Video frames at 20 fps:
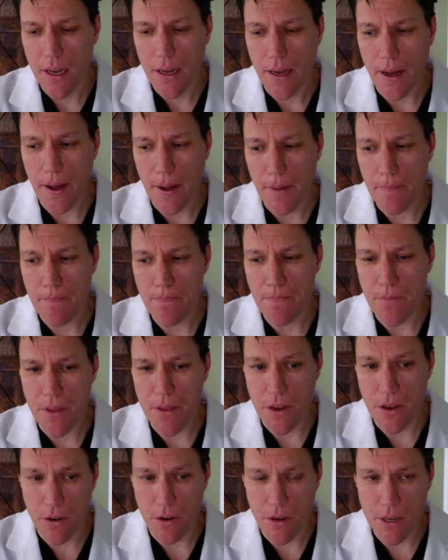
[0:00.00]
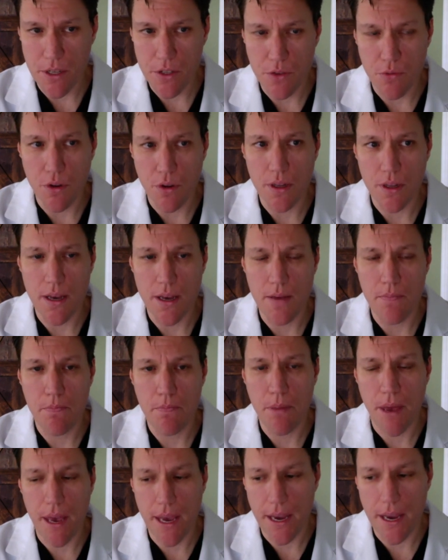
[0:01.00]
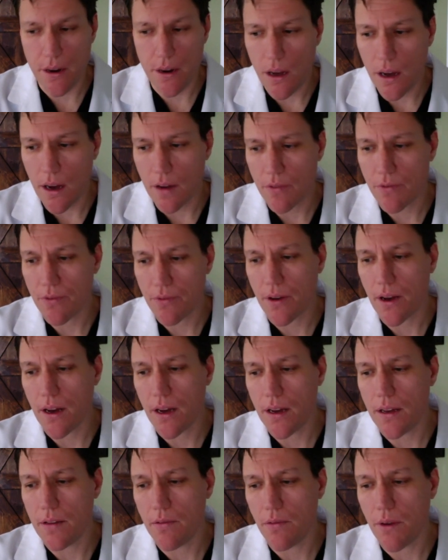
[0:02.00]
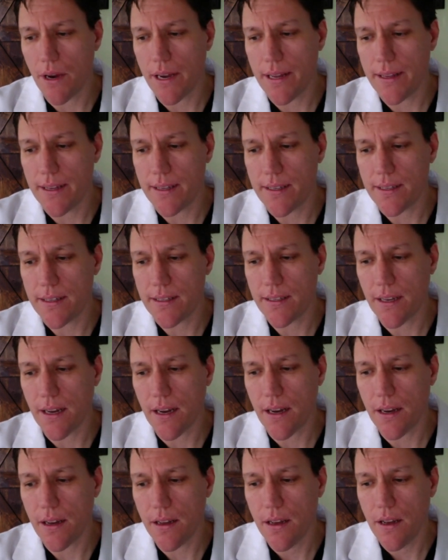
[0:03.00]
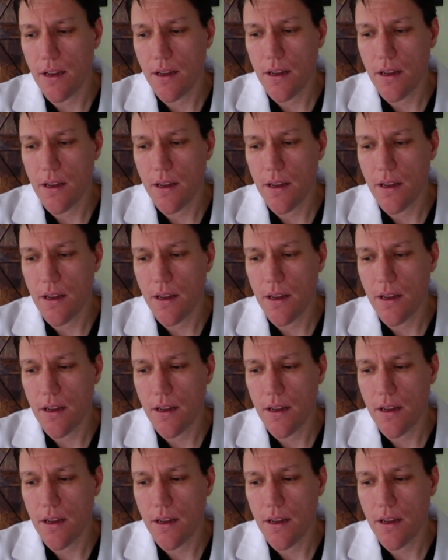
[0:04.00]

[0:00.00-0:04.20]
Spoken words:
has really paid off. Right, this is a